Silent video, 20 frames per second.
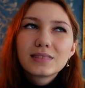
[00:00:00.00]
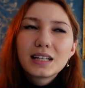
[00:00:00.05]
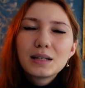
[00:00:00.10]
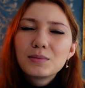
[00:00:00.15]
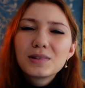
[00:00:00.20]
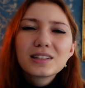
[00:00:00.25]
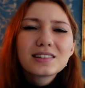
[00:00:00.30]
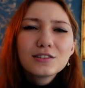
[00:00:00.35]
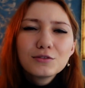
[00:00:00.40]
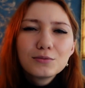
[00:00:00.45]

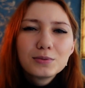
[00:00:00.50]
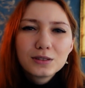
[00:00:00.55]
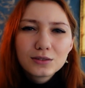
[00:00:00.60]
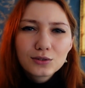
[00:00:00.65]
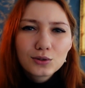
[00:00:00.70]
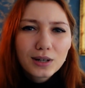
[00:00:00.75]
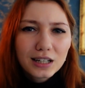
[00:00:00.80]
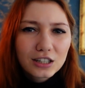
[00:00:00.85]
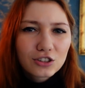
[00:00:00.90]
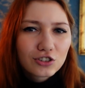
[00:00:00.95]
must have been
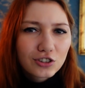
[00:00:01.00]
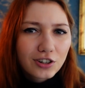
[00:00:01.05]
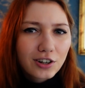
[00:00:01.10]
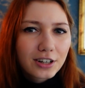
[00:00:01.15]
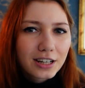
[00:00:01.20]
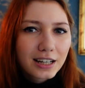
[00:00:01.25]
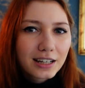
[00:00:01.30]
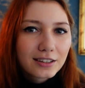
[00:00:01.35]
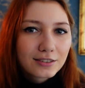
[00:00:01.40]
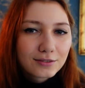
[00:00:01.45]
quite
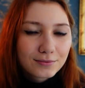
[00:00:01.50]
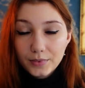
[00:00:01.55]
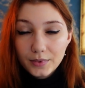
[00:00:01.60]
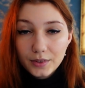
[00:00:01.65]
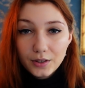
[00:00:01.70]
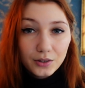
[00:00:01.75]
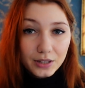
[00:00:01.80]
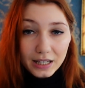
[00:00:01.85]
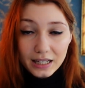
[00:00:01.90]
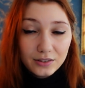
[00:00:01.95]
shocking.
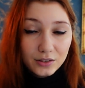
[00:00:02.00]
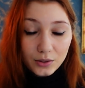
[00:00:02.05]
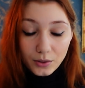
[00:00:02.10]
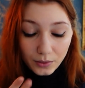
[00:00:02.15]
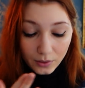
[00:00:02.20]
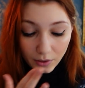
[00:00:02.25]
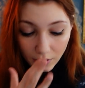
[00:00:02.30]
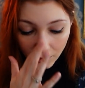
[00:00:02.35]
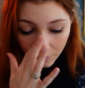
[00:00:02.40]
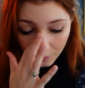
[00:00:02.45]
Okay,
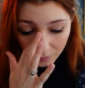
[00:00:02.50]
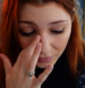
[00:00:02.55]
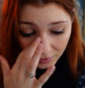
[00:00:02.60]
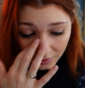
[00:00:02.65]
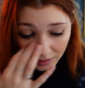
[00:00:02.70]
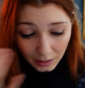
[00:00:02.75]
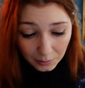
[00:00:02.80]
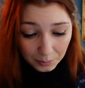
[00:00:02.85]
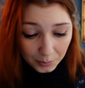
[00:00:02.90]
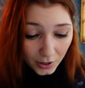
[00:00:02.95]
so
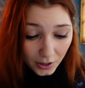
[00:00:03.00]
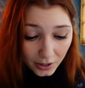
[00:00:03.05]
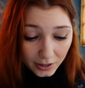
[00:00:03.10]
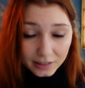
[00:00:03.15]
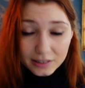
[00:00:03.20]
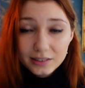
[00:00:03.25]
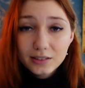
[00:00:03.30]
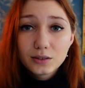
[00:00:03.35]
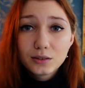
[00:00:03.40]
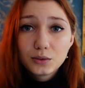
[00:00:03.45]
that
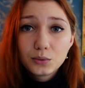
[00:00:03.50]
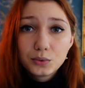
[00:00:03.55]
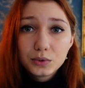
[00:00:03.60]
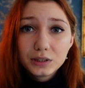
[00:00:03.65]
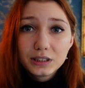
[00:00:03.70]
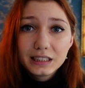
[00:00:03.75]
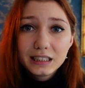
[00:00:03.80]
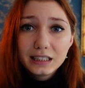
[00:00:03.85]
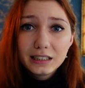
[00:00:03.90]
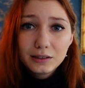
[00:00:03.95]
part
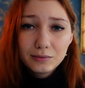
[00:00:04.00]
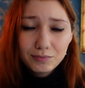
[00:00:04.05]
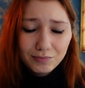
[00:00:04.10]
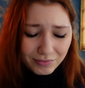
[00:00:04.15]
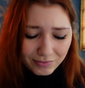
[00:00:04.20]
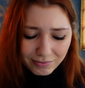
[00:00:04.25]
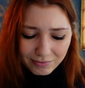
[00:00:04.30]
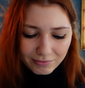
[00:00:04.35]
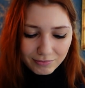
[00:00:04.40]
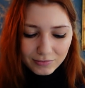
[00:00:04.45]
really,
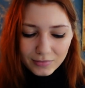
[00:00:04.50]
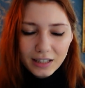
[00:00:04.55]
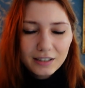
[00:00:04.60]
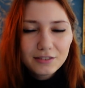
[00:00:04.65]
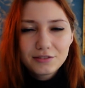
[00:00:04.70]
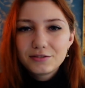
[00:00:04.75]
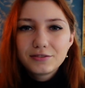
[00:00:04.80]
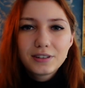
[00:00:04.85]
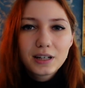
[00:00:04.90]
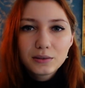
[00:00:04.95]
I
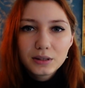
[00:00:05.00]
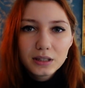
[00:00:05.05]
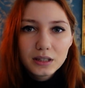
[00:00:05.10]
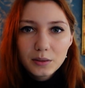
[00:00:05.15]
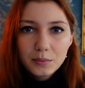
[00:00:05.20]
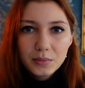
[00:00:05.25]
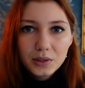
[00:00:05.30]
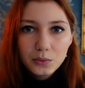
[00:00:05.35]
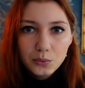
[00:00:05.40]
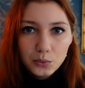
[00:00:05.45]
found it
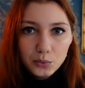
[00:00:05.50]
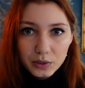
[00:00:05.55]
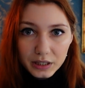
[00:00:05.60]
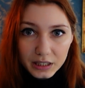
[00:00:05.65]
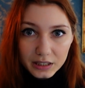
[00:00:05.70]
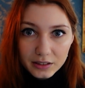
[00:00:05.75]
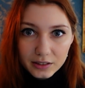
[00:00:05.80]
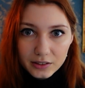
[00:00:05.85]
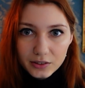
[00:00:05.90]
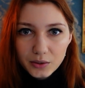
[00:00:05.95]
a bit
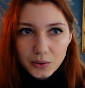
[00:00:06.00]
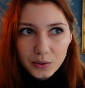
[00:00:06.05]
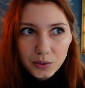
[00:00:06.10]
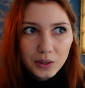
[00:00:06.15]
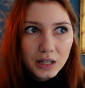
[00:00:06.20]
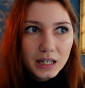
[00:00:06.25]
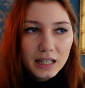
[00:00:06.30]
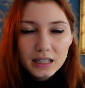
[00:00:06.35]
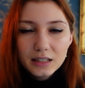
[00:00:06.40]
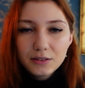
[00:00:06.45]
weird.
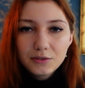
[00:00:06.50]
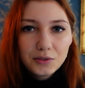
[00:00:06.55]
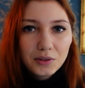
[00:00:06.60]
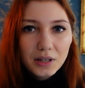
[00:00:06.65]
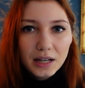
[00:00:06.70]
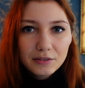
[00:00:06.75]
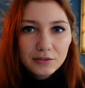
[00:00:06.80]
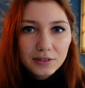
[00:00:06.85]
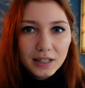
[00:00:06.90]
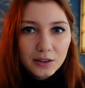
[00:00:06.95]
So if you
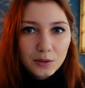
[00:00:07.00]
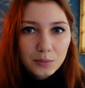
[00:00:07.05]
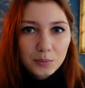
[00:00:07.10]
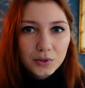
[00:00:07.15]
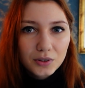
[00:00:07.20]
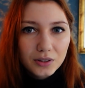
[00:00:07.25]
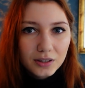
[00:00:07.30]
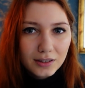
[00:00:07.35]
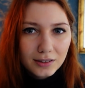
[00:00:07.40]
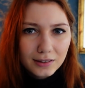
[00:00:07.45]
have read the
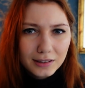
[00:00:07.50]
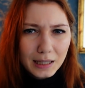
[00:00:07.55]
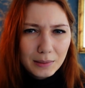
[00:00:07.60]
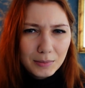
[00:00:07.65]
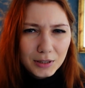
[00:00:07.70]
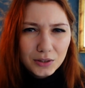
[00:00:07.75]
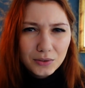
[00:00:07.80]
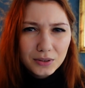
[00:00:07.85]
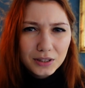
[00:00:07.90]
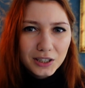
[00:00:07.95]
book, let
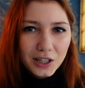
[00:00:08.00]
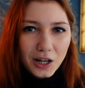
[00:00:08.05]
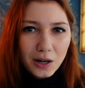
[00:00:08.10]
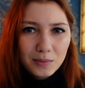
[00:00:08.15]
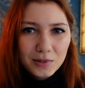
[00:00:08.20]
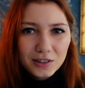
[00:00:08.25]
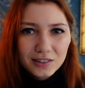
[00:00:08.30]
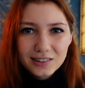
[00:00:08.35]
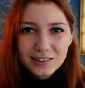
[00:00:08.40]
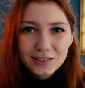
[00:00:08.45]
me know in the
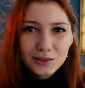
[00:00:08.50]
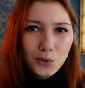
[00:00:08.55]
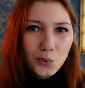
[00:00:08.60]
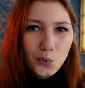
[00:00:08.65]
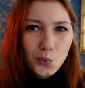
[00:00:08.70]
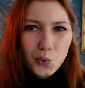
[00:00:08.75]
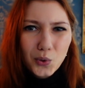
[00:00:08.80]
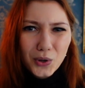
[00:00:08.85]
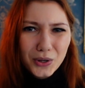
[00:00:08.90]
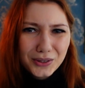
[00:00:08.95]
comments
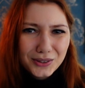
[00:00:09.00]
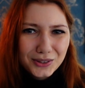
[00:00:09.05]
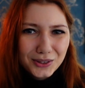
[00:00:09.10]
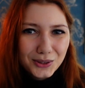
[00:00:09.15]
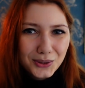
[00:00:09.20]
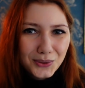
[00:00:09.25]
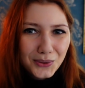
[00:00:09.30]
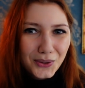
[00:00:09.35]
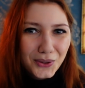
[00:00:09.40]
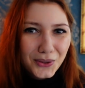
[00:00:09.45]
what
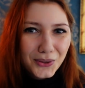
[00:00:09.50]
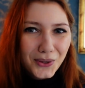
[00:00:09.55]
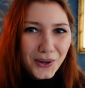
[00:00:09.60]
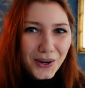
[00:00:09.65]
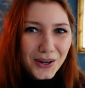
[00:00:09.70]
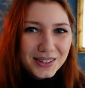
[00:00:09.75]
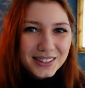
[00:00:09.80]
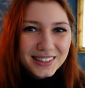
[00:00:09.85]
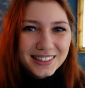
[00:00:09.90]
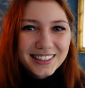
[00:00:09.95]
your
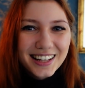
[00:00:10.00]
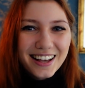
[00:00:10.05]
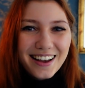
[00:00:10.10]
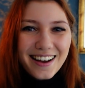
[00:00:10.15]
thoughts